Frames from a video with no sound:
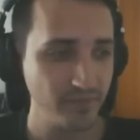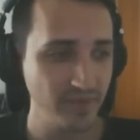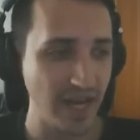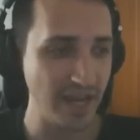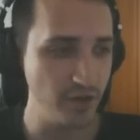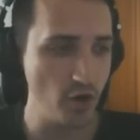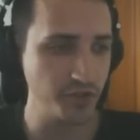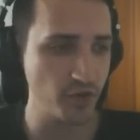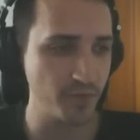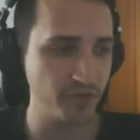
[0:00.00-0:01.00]
And no,
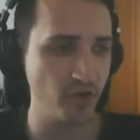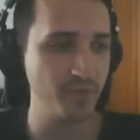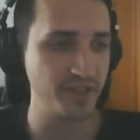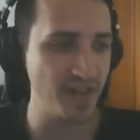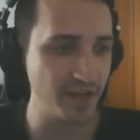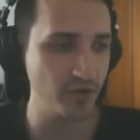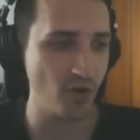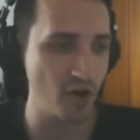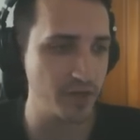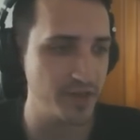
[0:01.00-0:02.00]
Surp the Terp. It's not your
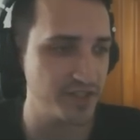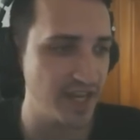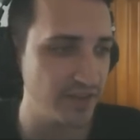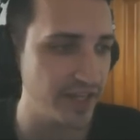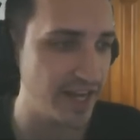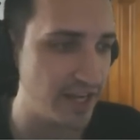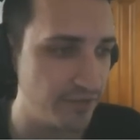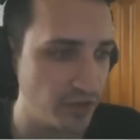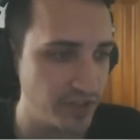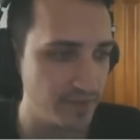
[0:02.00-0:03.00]
argument is saying like an
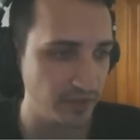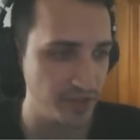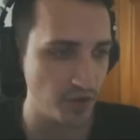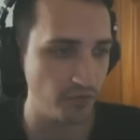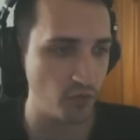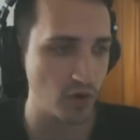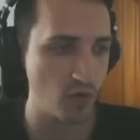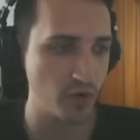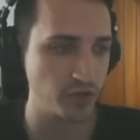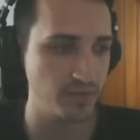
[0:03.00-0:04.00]
NFL team that leads all 4
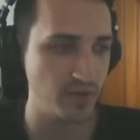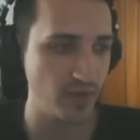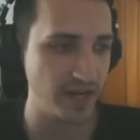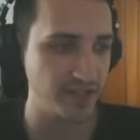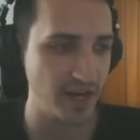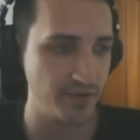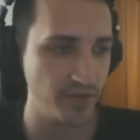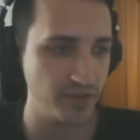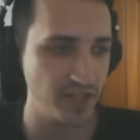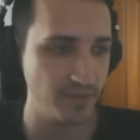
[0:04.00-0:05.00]
quarters should be ranked higher than
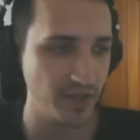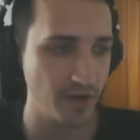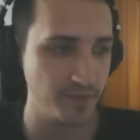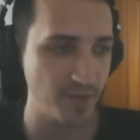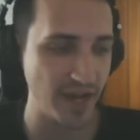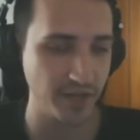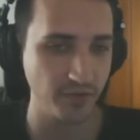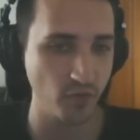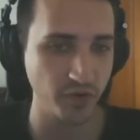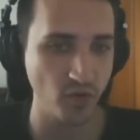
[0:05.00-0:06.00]
the team that comes back in the
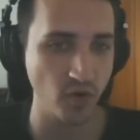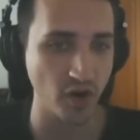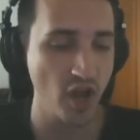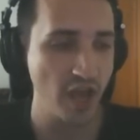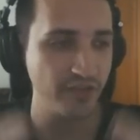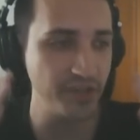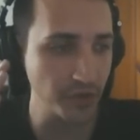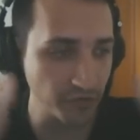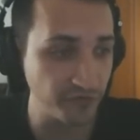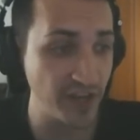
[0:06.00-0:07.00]
4th quarter. These
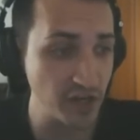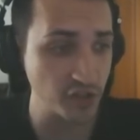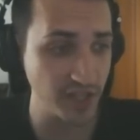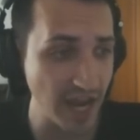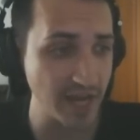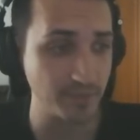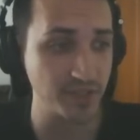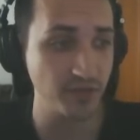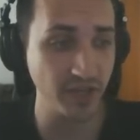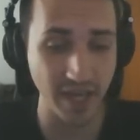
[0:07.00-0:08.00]
are finished
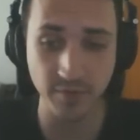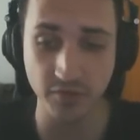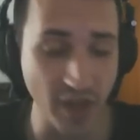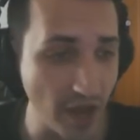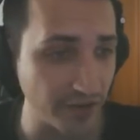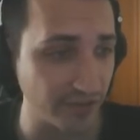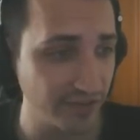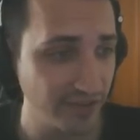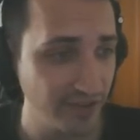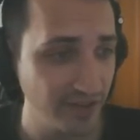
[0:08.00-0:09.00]
games. The games are done.
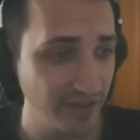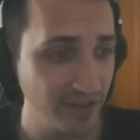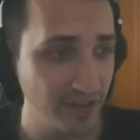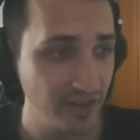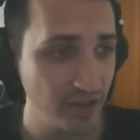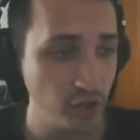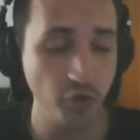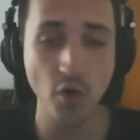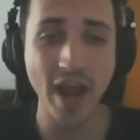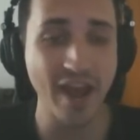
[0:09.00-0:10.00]
You
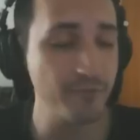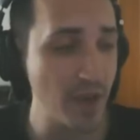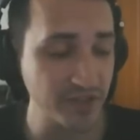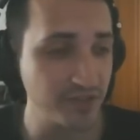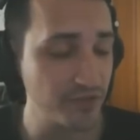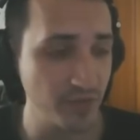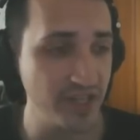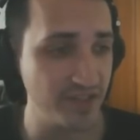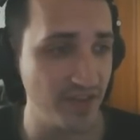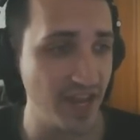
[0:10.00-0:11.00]
don't have best of
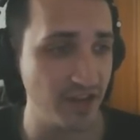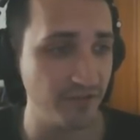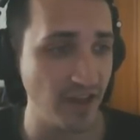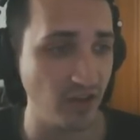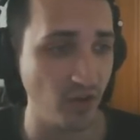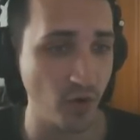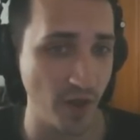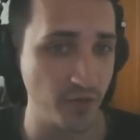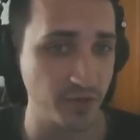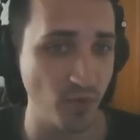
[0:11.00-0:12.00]
3s in the NFL or
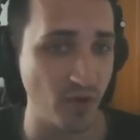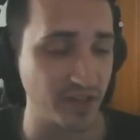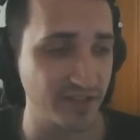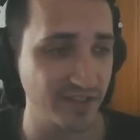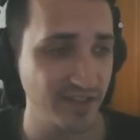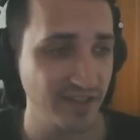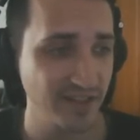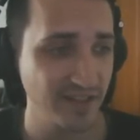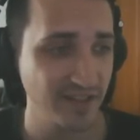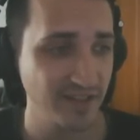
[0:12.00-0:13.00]
other sports.
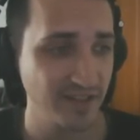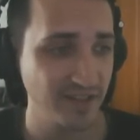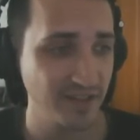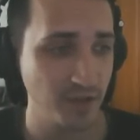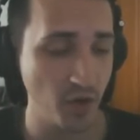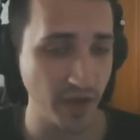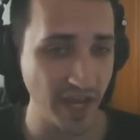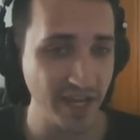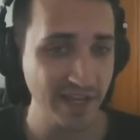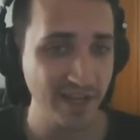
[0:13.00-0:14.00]

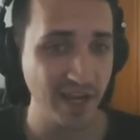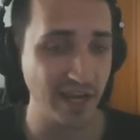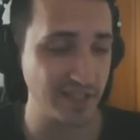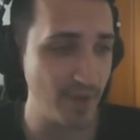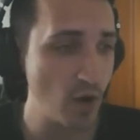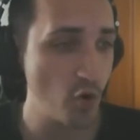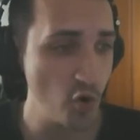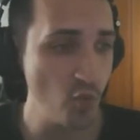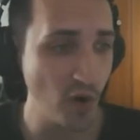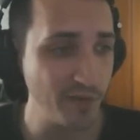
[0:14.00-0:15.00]
Okay? It's about who
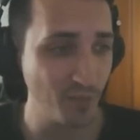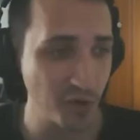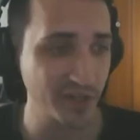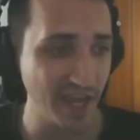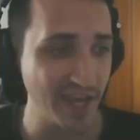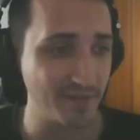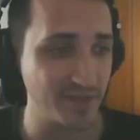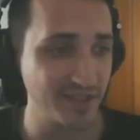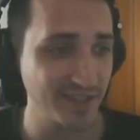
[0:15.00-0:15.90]
won more games.